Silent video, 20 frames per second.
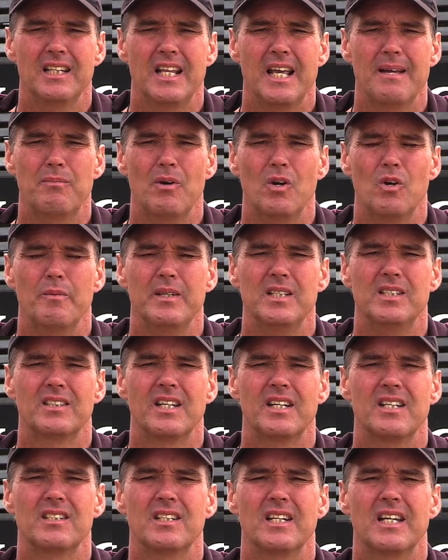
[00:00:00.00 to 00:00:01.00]
there, by all means
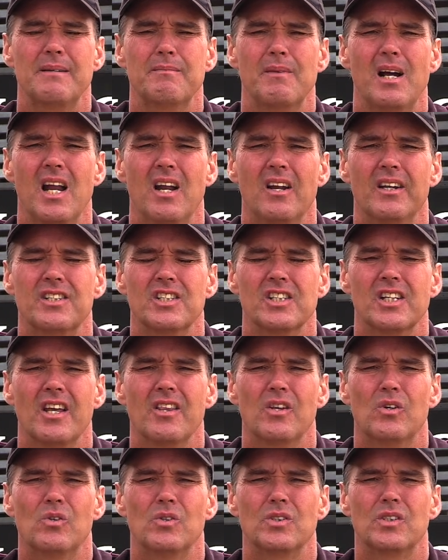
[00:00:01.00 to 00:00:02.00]
send us an email. I'll let you know
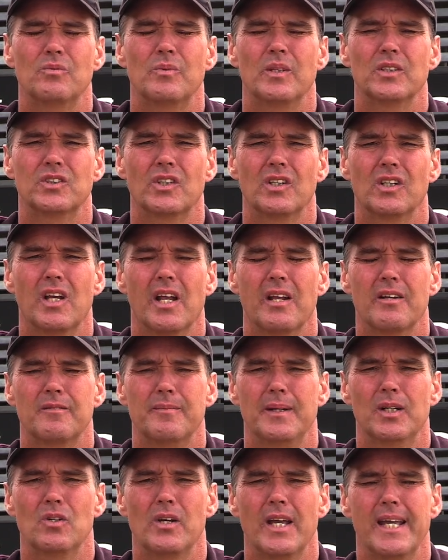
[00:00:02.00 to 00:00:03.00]
the horses we're sort of going to
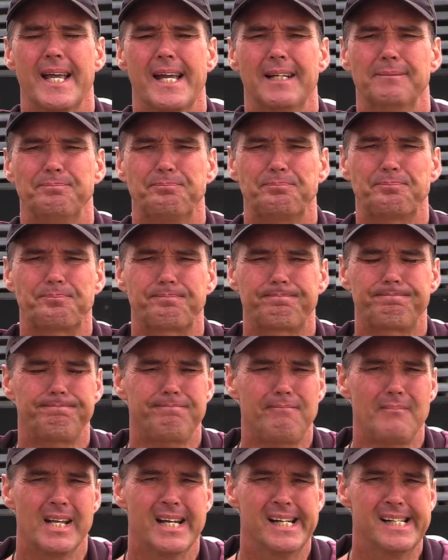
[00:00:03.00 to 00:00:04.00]
be looking at.
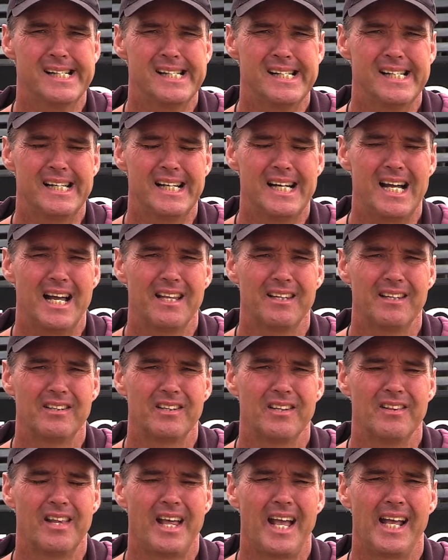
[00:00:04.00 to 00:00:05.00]
Other
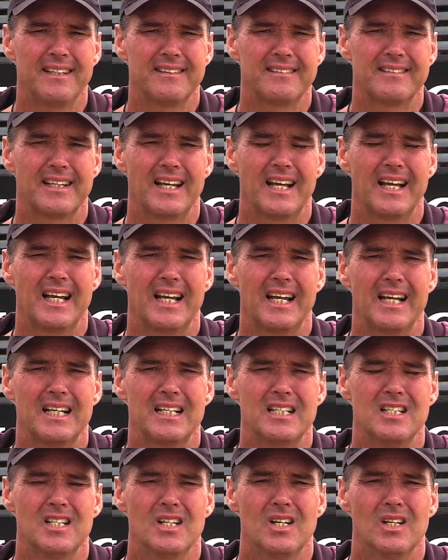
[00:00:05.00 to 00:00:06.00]
than that,
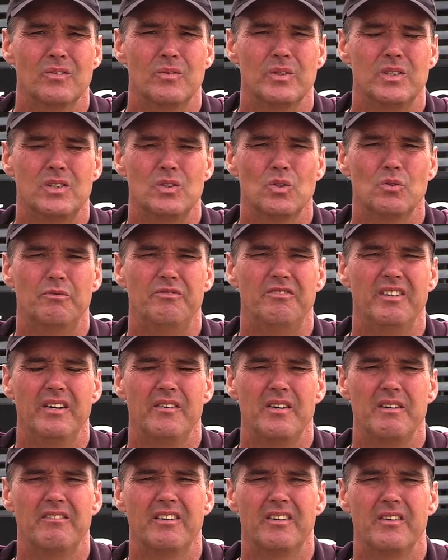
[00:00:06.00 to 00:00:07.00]
we're still
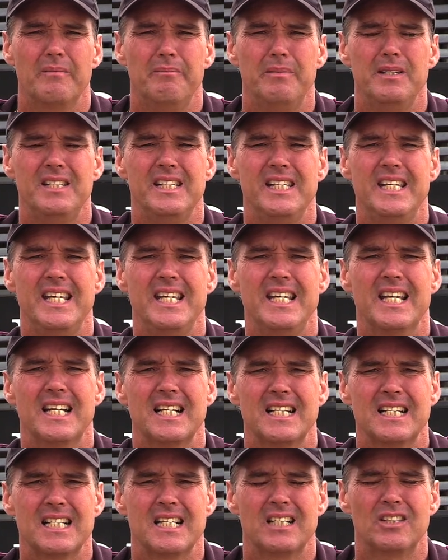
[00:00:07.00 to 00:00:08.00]
very, very busy
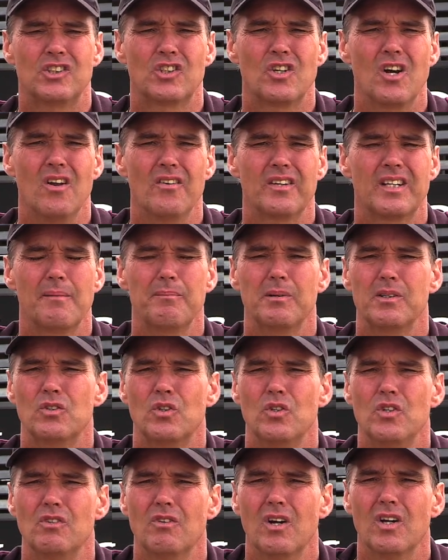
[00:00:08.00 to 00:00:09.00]
here. Trialled a couple of
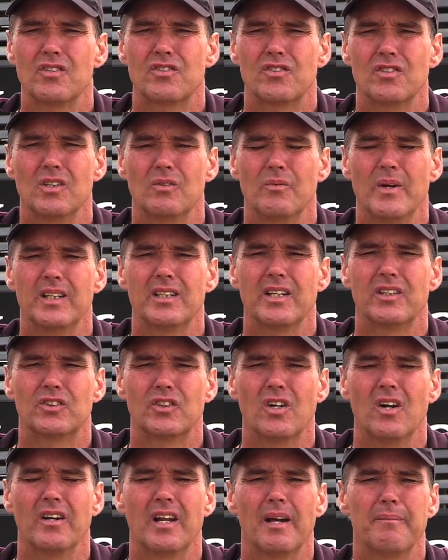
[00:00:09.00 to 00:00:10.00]
2-year-olds through the week that
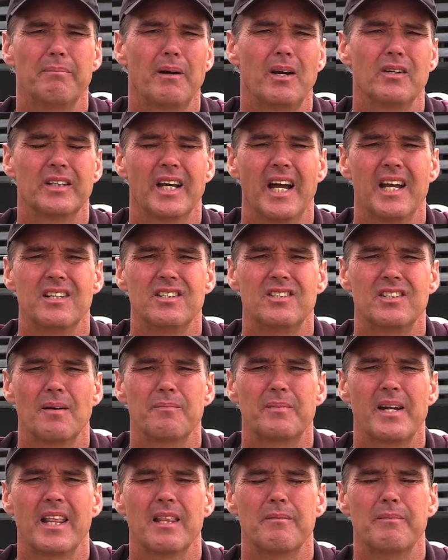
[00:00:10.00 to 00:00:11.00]
trialled up okay, just
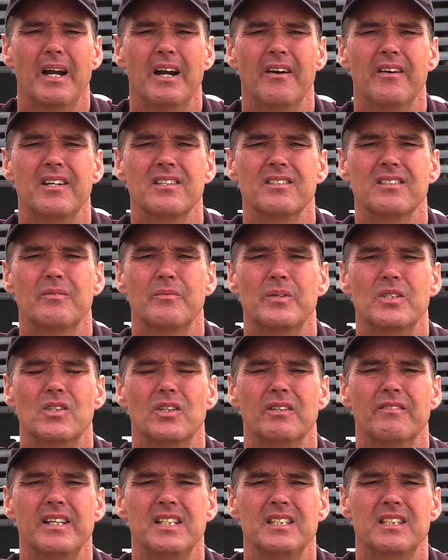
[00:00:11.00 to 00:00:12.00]
jumped out of the barriers and then we
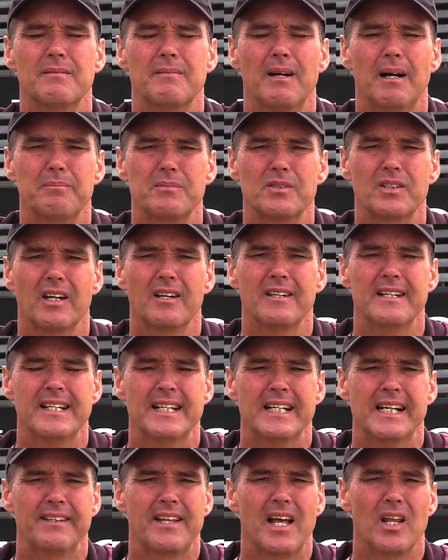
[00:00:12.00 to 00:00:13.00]
sort of eased them up, so
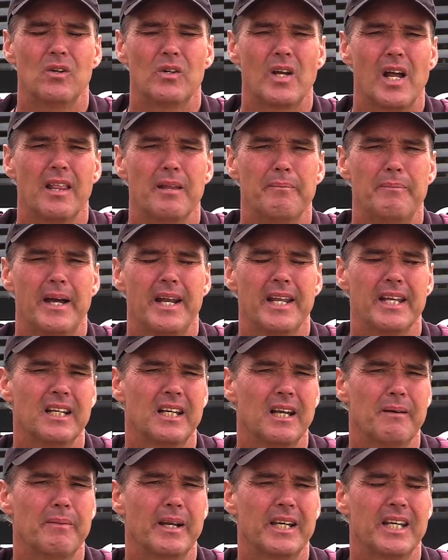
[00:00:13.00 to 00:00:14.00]
they'll all go to the paddock and
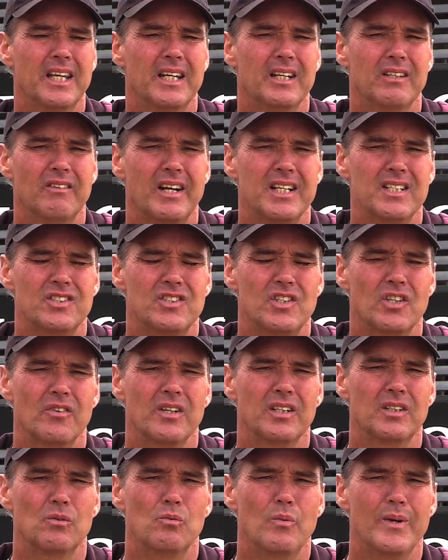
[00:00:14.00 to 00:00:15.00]
come back in and race
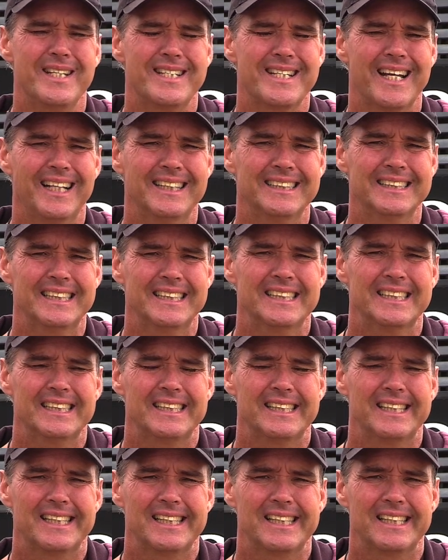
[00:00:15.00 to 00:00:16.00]
during the winter.
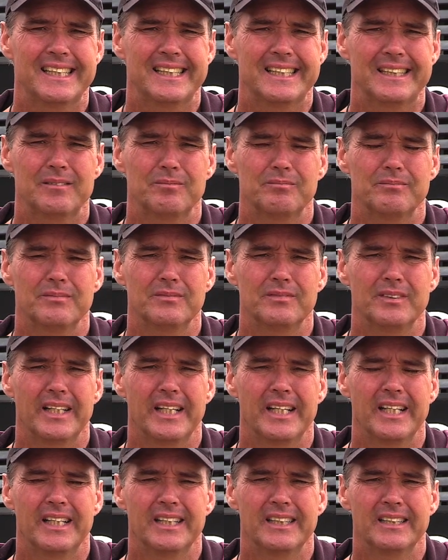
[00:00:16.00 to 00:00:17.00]

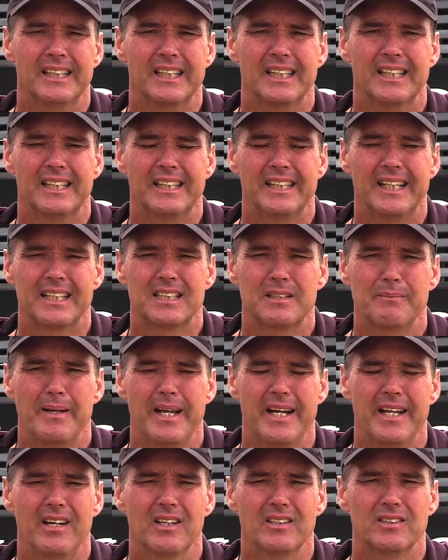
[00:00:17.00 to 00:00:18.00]
That's
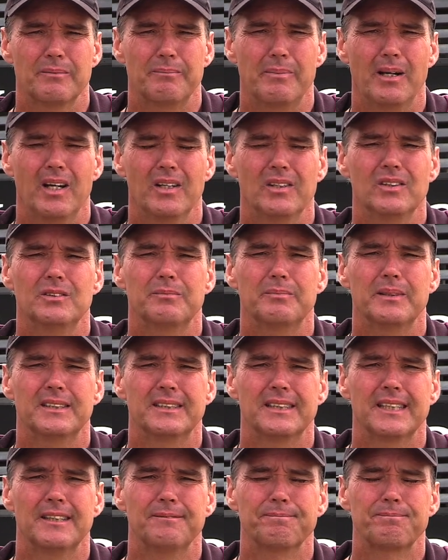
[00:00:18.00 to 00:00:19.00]
about it, I suppose, but
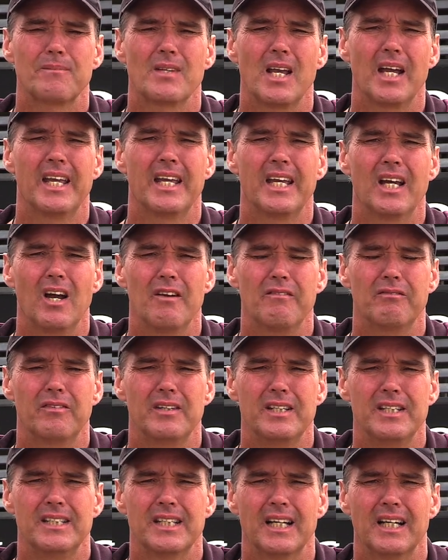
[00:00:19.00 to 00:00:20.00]
yeah,
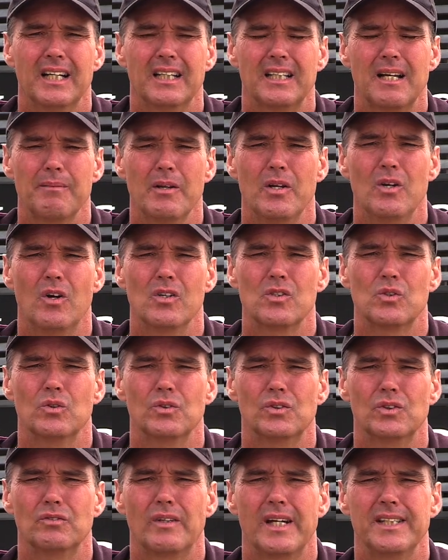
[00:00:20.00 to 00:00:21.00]
hopefully a couple of nice
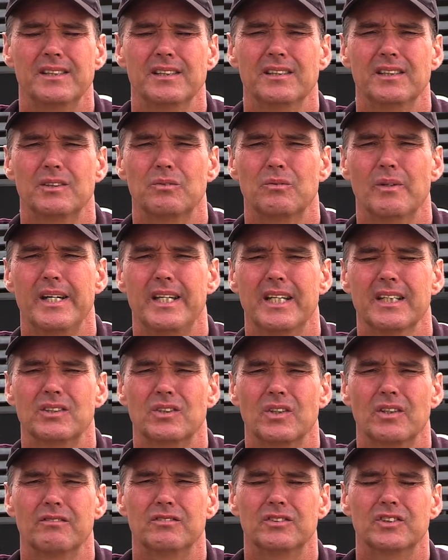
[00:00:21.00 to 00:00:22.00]
horses racing this week and
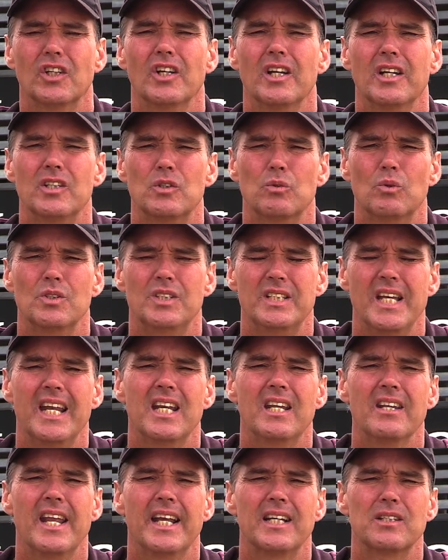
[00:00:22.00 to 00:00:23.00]
sort of certainly towards the
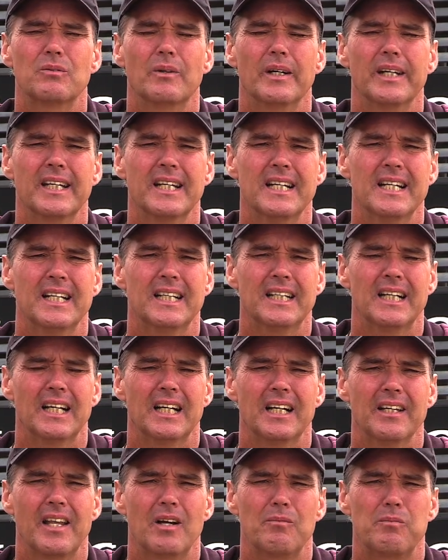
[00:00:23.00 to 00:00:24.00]
end of next week
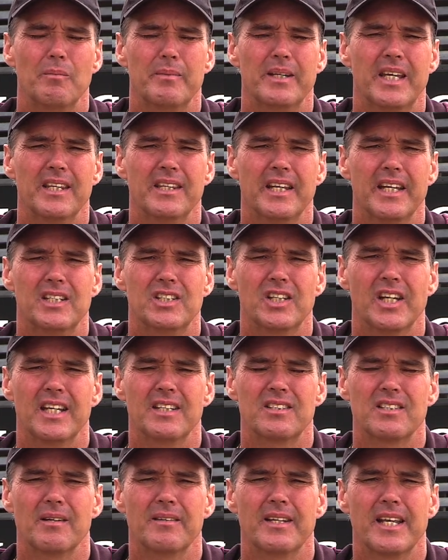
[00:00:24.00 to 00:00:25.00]
they'll probably get their
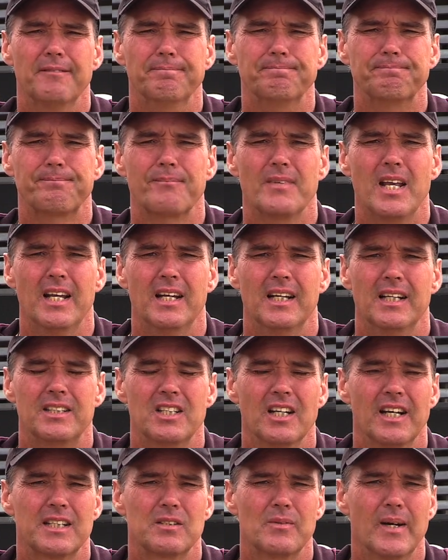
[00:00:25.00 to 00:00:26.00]
chance. So then,
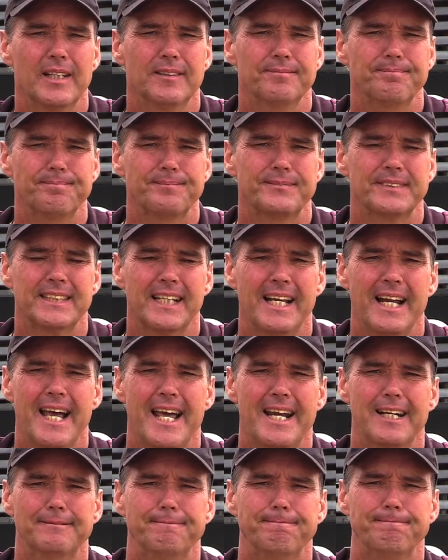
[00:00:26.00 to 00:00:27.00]
till next week, see you
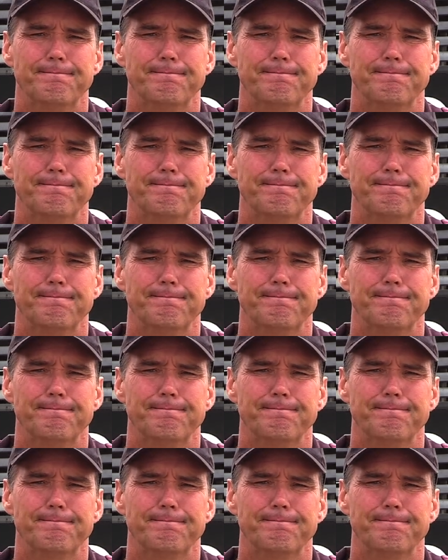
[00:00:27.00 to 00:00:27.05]
later.